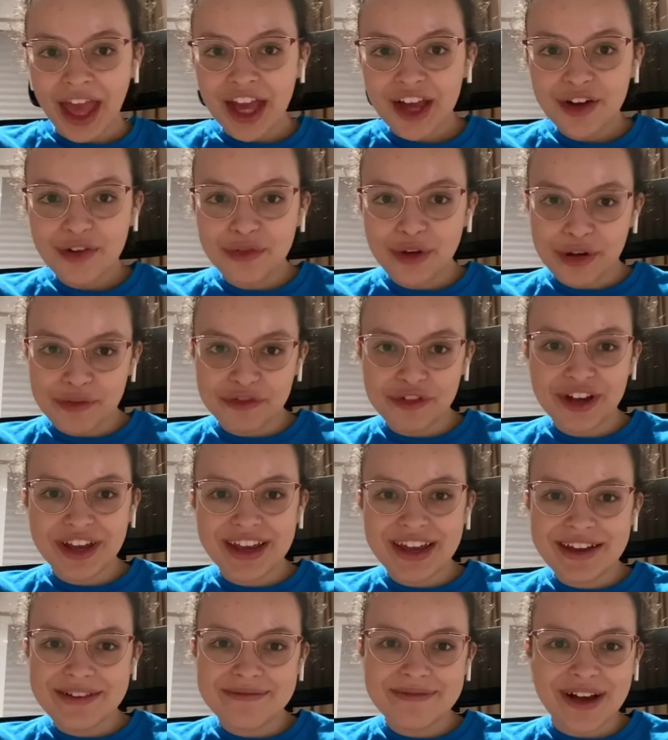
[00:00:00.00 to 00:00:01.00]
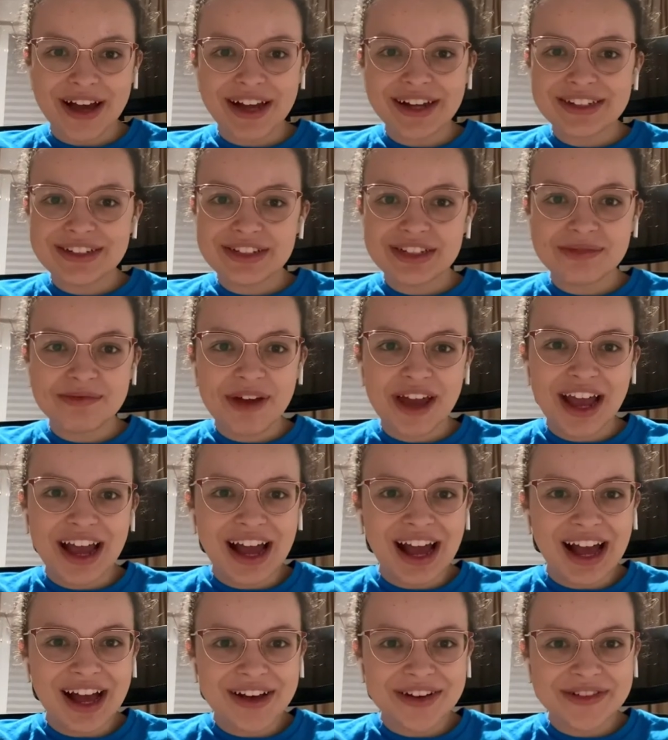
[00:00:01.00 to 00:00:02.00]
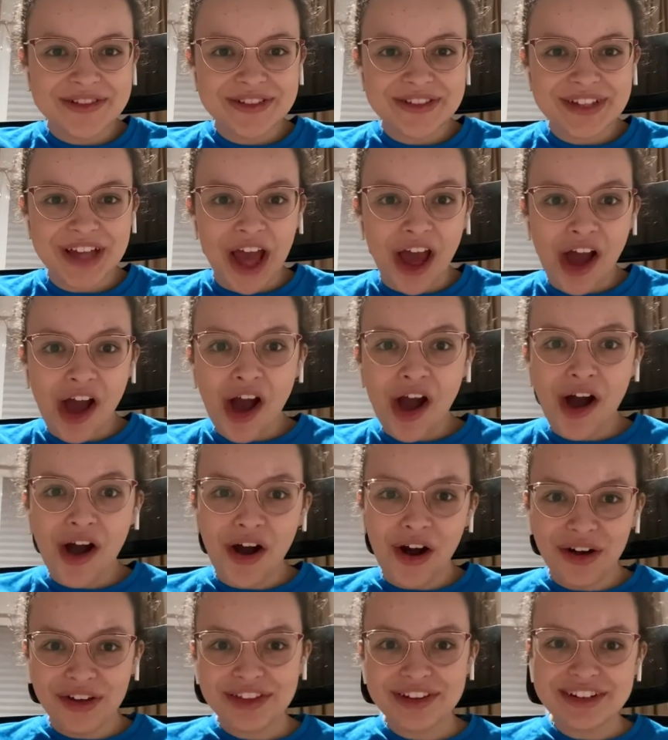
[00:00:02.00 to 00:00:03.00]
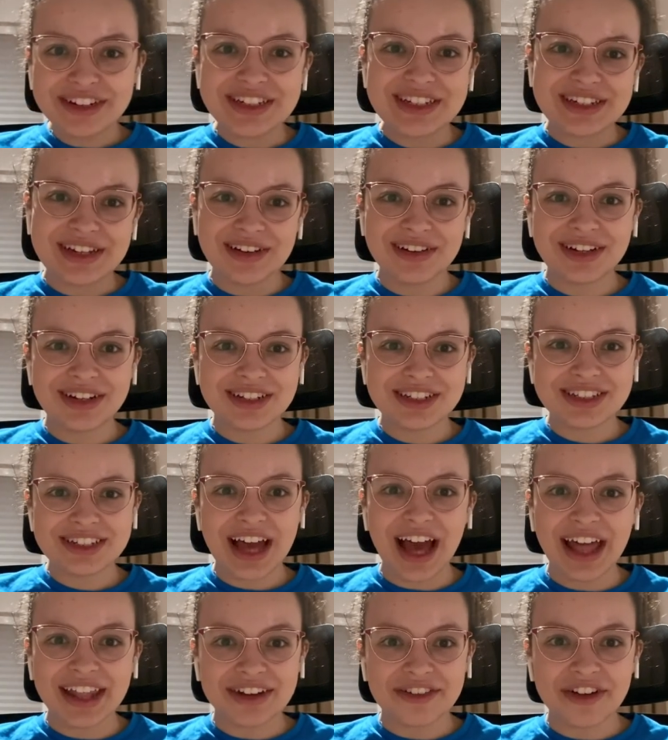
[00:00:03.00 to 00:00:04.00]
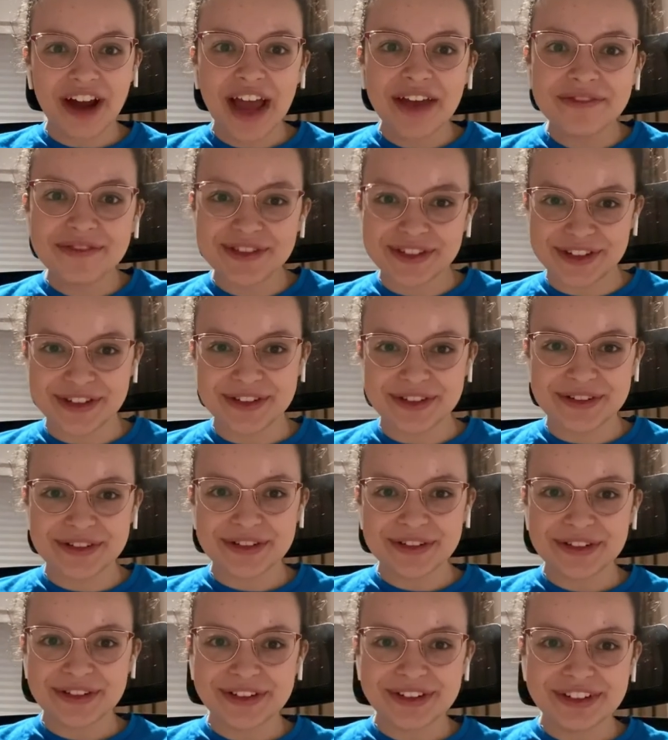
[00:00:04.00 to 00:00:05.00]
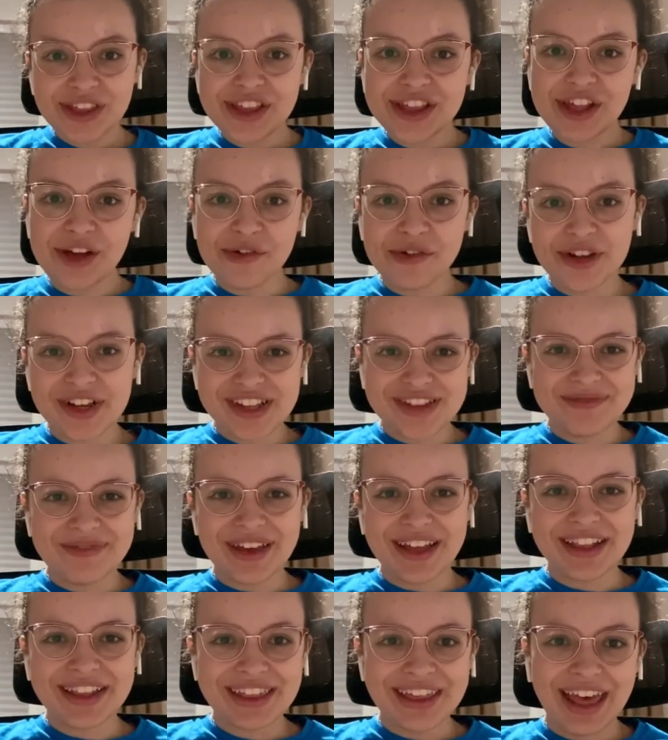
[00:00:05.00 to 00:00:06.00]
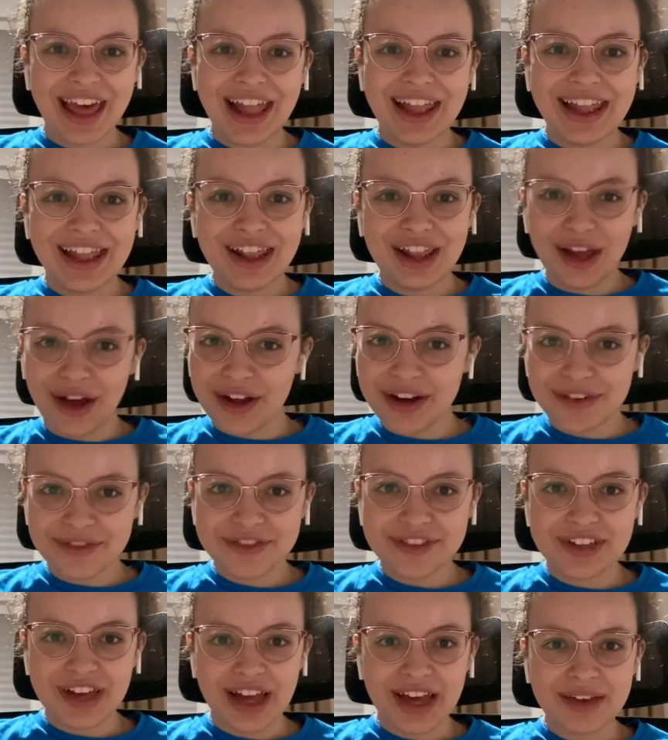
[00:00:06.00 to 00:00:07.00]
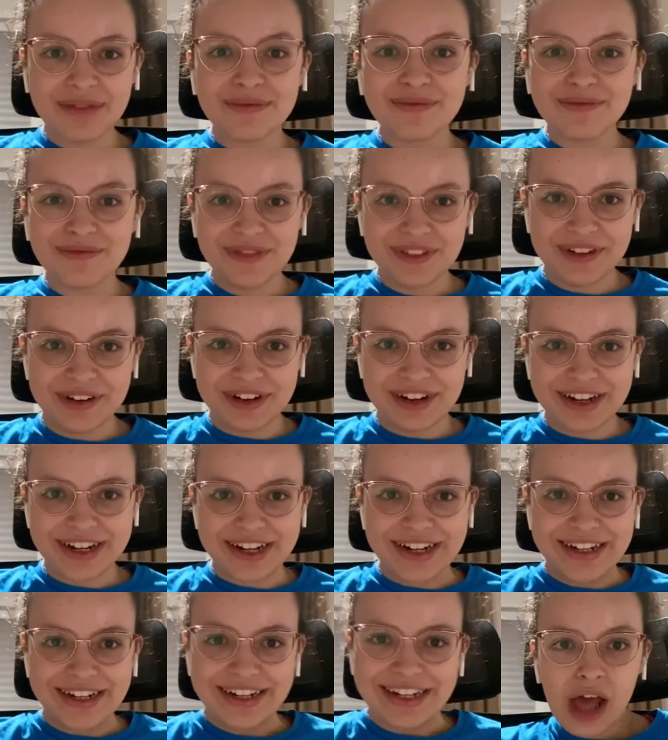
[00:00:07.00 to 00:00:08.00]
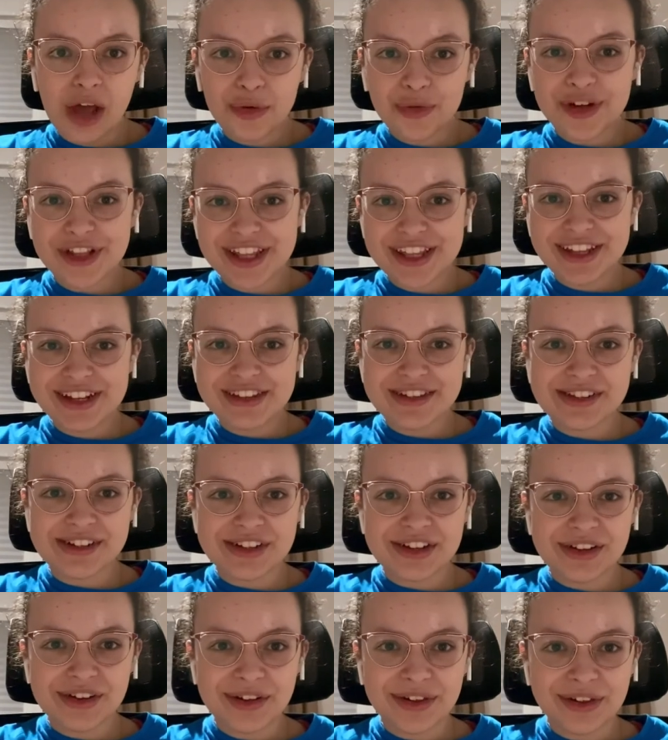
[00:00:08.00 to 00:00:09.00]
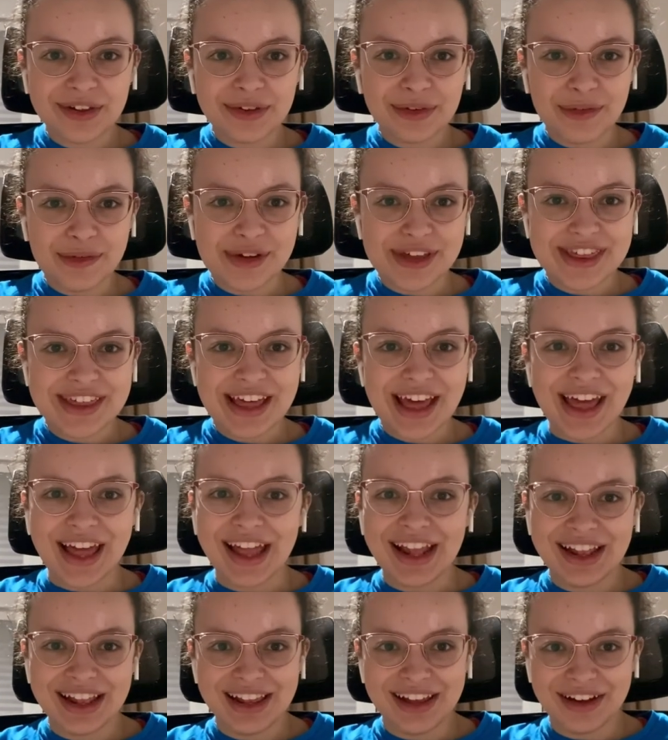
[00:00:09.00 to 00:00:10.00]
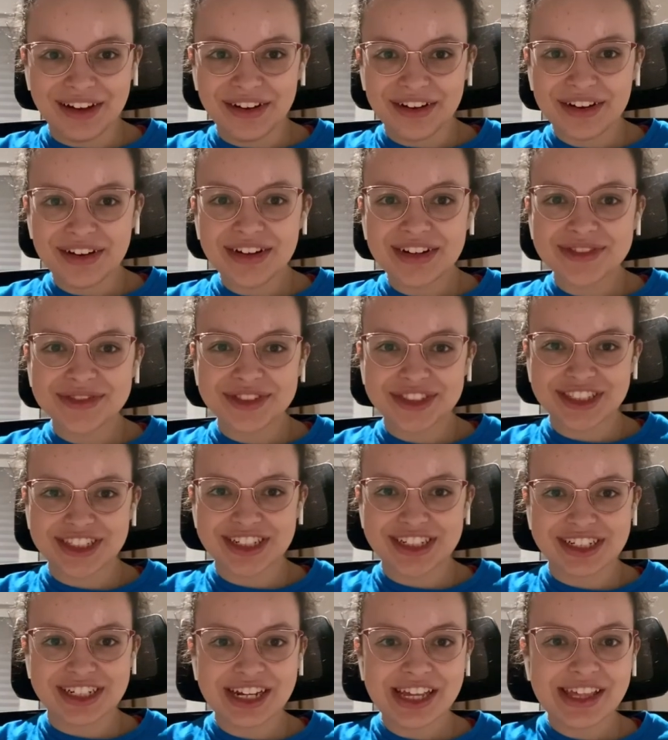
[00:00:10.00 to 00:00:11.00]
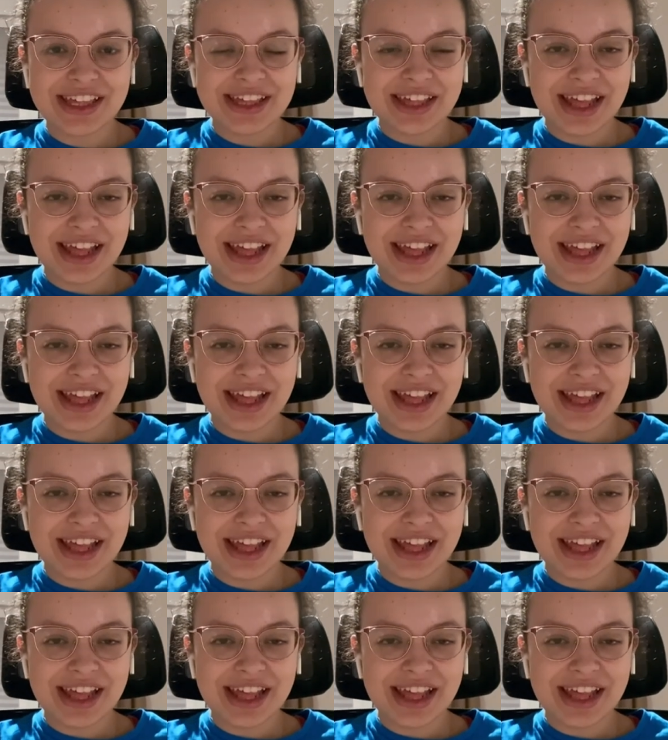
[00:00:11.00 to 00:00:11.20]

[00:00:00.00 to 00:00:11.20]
When we came back to the penthouse, other scholars had arrived too, so we spent a lot of time there. We did a circle with a lot of chairs,